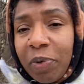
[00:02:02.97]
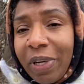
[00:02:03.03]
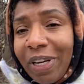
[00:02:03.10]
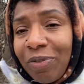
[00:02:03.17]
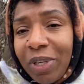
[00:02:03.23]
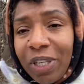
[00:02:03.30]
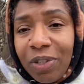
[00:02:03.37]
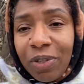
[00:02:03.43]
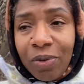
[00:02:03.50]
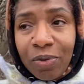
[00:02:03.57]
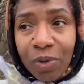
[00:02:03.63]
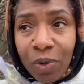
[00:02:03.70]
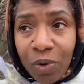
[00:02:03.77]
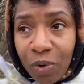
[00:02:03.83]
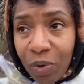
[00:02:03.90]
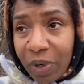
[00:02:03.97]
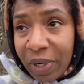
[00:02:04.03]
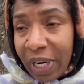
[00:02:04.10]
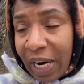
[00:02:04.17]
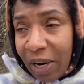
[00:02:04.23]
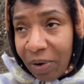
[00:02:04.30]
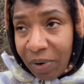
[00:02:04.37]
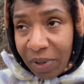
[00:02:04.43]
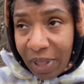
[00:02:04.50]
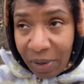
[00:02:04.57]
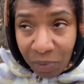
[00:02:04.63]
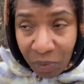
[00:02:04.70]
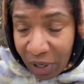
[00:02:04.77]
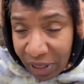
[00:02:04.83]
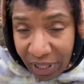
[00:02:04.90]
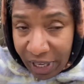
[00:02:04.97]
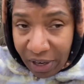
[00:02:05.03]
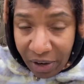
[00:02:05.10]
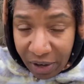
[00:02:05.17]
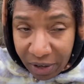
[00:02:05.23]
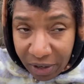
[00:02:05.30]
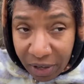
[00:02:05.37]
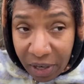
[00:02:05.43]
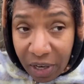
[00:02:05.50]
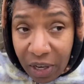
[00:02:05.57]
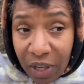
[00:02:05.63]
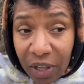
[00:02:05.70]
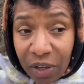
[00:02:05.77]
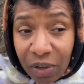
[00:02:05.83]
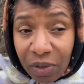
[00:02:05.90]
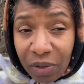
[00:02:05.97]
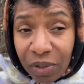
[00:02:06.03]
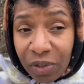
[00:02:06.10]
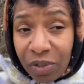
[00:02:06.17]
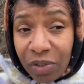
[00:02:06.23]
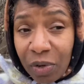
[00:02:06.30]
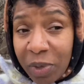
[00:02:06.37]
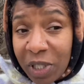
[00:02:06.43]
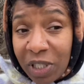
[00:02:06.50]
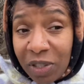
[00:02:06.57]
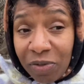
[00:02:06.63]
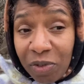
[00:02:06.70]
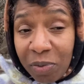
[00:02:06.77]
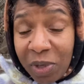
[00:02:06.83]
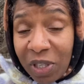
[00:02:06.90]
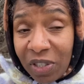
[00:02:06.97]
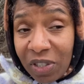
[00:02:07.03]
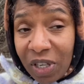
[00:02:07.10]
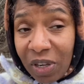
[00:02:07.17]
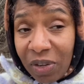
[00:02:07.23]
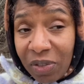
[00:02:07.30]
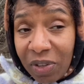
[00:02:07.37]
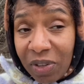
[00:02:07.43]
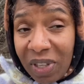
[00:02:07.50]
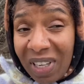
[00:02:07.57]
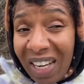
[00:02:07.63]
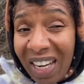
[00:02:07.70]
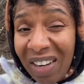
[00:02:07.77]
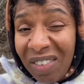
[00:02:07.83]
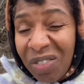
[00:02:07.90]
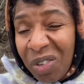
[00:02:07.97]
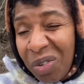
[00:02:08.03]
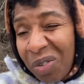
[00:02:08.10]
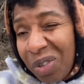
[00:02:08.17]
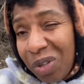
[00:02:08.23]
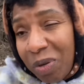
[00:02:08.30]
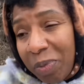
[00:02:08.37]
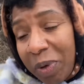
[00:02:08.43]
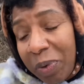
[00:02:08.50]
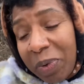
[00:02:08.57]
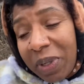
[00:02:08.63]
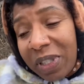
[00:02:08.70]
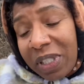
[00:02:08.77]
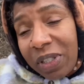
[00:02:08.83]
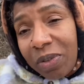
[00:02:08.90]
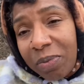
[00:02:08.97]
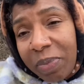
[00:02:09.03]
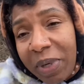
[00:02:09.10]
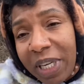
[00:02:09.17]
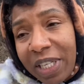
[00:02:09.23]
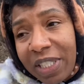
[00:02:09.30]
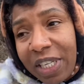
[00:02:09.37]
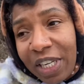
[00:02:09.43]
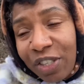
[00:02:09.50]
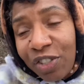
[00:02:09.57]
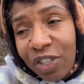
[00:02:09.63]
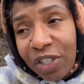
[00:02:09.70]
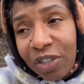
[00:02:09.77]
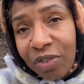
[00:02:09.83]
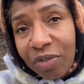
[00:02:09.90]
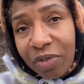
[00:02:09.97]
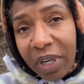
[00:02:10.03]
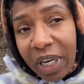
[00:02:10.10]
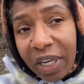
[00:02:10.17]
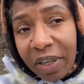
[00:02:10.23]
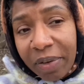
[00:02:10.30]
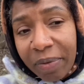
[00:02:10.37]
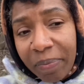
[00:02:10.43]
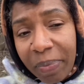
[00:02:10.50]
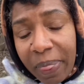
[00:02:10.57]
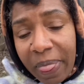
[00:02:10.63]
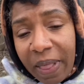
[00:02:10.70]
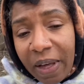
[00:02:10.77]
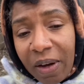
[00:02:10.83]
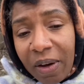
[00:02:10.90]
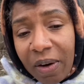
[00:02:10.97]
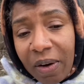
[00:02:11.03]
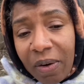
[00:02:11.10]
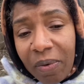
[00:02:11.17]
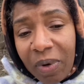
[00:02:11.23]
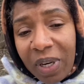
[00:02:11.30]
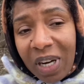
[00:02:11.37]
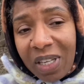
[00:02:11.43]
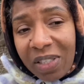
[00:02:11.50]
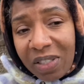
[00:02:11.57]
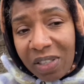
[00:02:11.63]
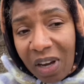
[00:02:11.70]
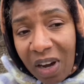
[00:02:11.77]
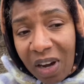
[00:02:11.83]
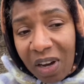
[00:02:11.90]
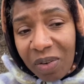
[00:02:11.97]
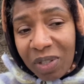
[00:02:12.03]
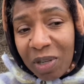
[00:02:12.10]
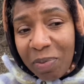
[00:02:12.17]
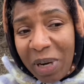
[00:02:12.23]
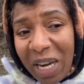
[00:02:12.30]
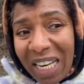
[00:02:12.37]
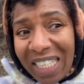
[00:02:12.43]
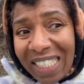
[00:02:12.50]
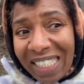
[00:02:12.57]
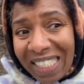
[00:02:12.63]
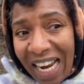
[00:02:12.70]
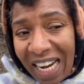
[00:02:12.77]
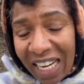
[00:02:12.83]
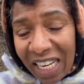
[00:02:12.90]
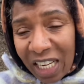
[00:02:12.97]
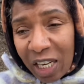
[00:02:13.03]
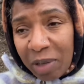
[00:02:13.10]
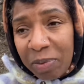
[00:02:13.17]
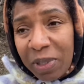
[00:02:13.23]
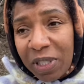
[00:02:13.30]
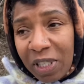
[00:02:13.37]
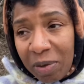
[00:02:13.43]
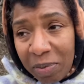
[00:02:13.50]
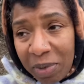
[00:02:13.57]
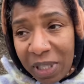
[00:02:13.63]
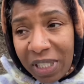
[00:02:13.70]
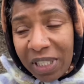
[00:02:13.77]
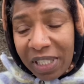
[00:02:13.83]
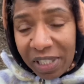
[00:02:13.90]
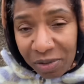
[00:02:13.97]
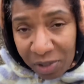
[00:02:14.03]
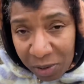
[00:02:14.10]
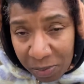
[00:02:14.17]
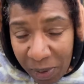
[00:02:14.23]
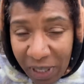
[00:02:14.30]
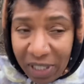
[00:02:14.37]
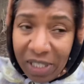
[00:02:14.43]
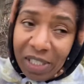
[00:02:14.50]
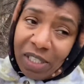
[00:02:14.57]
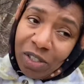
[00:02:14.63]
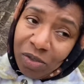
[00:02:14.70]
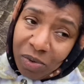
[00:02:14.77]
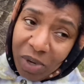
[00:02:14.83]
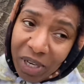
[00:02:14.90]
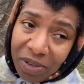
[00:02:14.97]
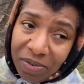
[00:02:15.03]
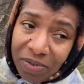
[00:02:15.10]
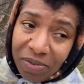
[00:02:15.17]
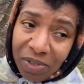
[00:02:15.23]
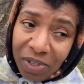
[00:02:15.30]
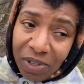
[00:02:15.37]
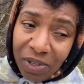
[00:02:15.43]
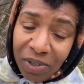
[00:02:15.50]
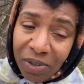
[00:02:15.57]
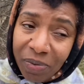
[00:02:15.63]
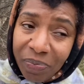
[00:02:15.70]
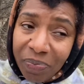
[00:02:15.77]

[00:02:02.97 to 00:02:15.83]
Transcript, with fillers: I really don't know who and how and what they are. You know, there's so much information out there that I have no clue about because I don't pay attention, right? What I saw was a man standing up to somebody disrespecting his wife, you know?